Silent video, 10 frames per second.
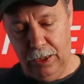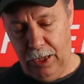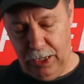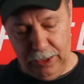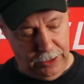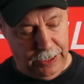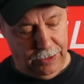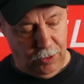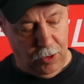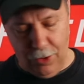And
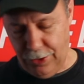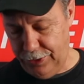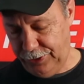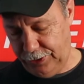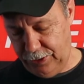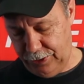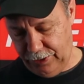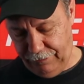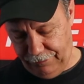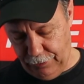in the harness is
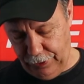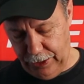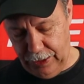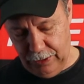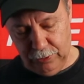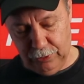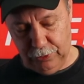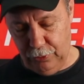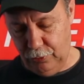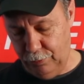a fully
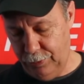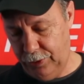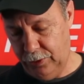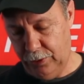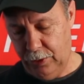loomed